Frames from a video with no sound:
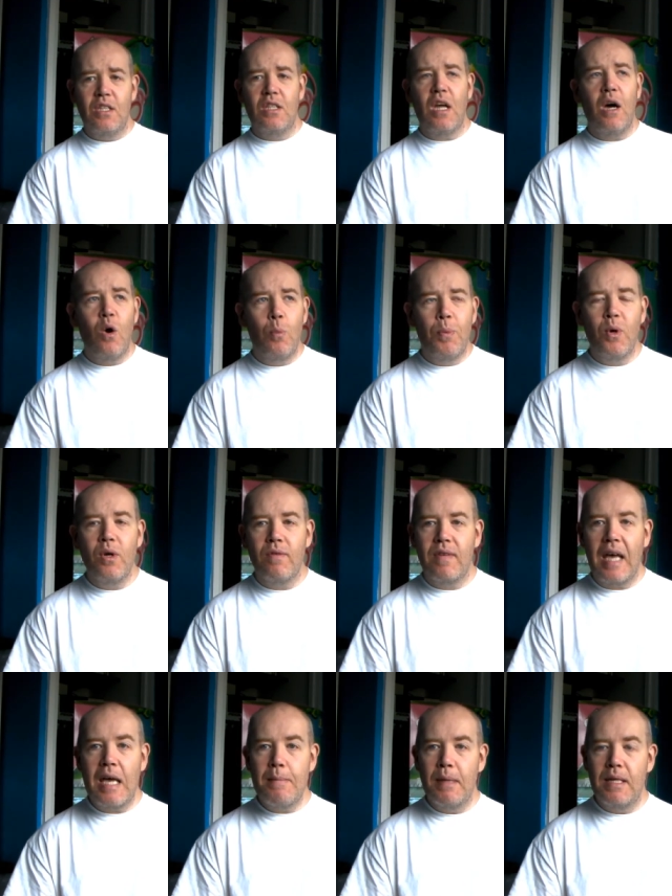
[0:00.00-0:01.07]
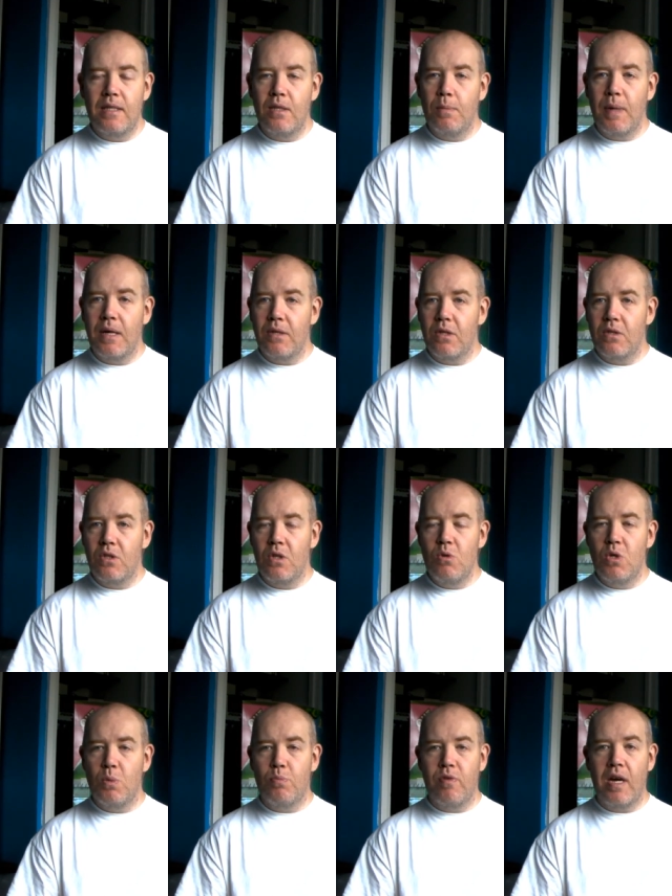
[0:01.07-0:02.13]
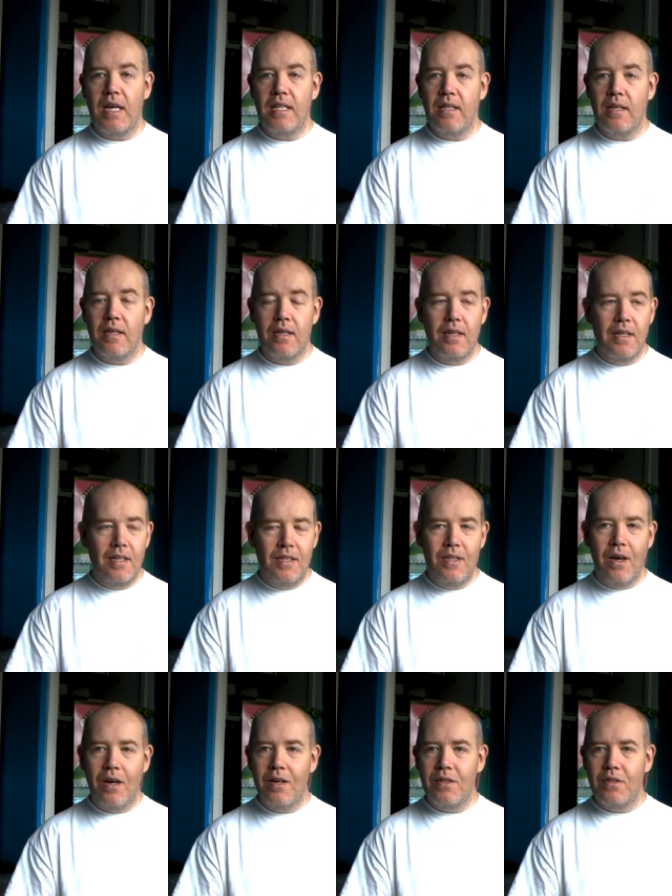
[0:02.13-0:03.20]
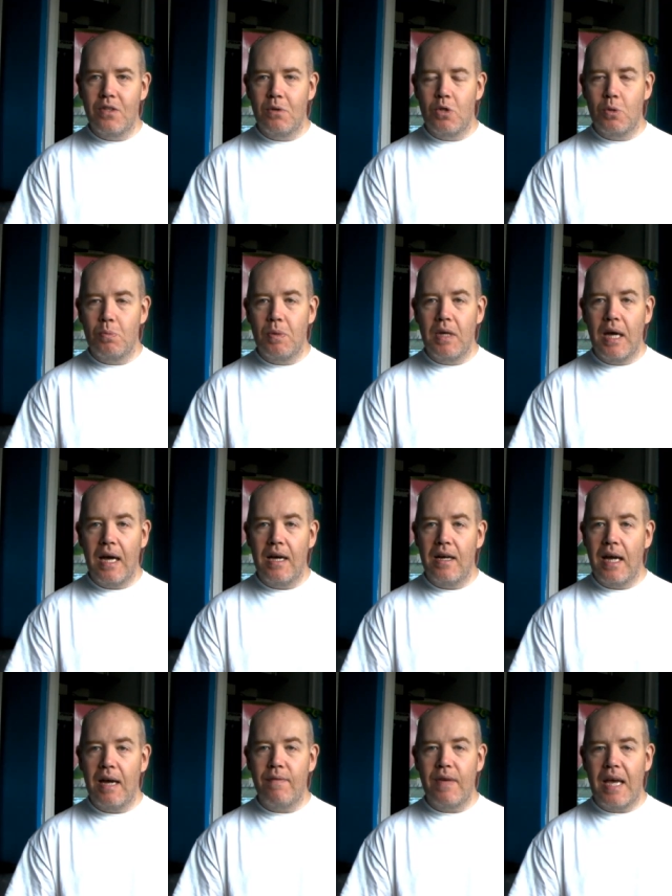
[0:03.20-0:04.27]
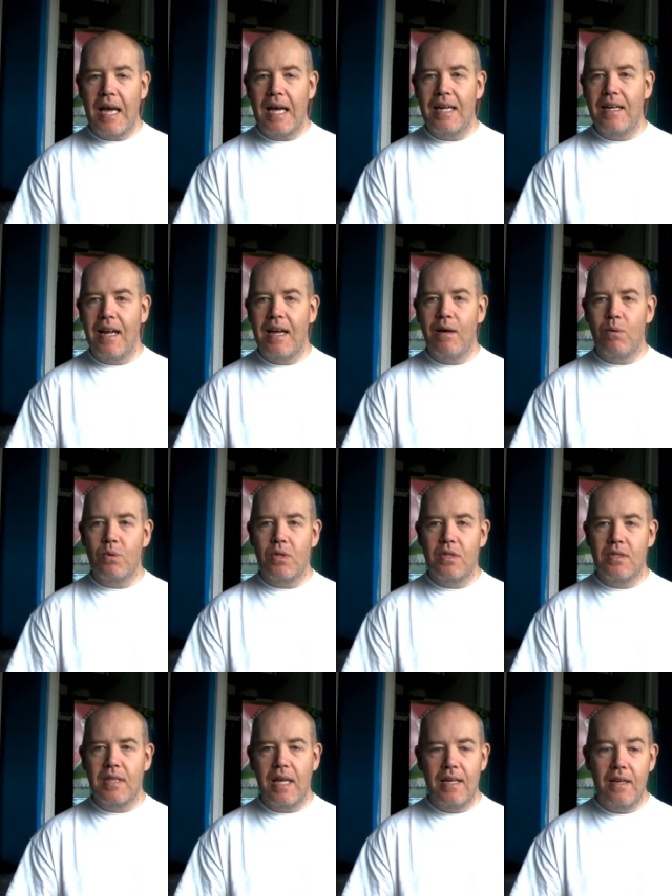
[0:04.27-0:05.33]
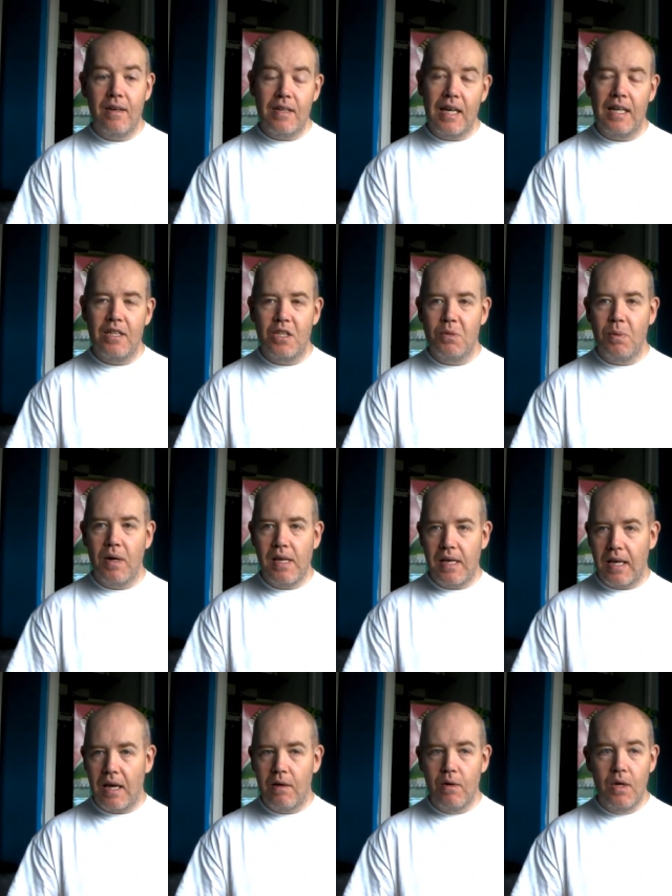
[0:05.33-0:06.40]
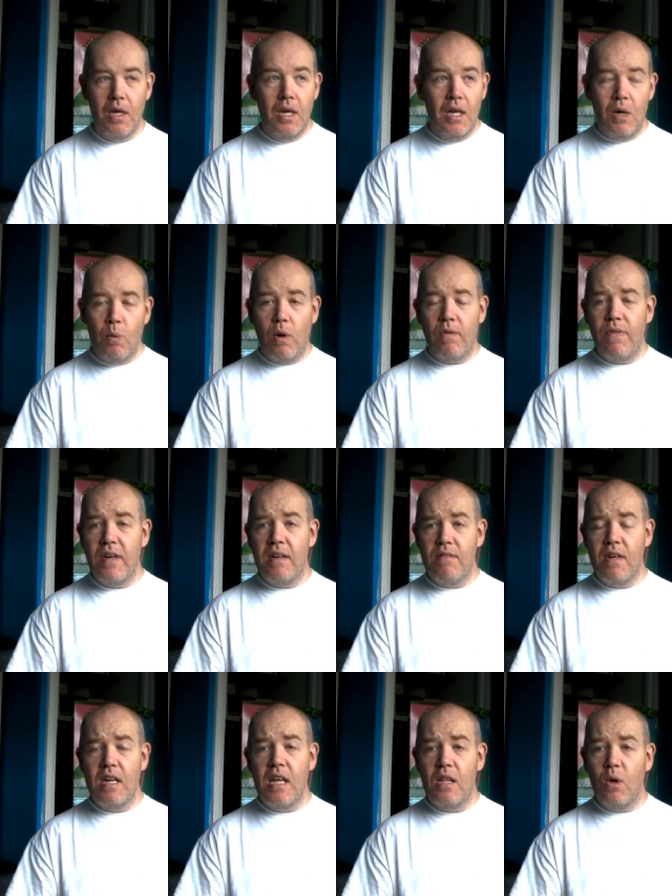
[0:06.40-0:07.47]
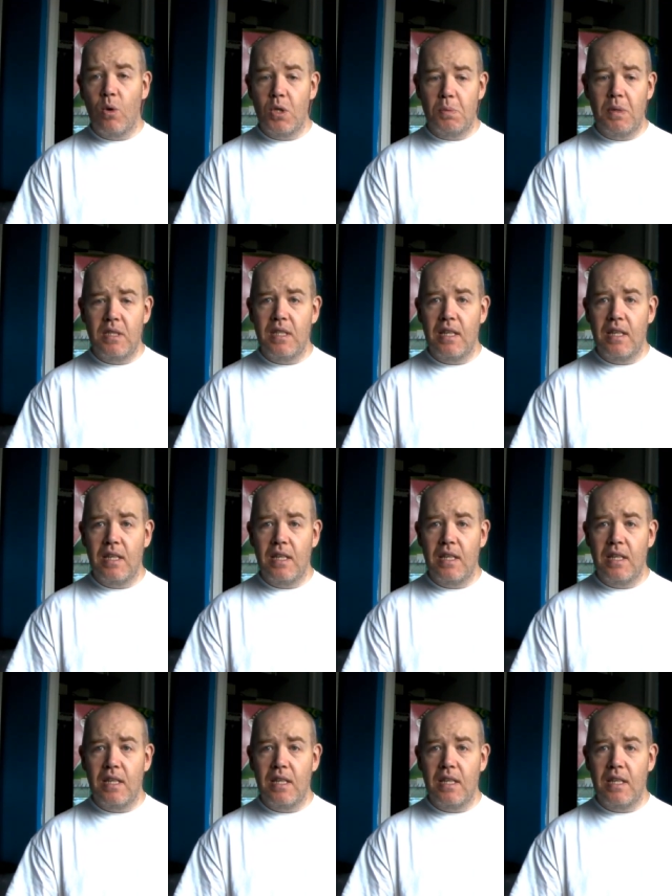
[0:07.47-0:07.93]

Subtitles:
The whole point of gaming is to be able to use your brain, not to just have your hand held and say, okay, this is where you go. One thing that really annoys me is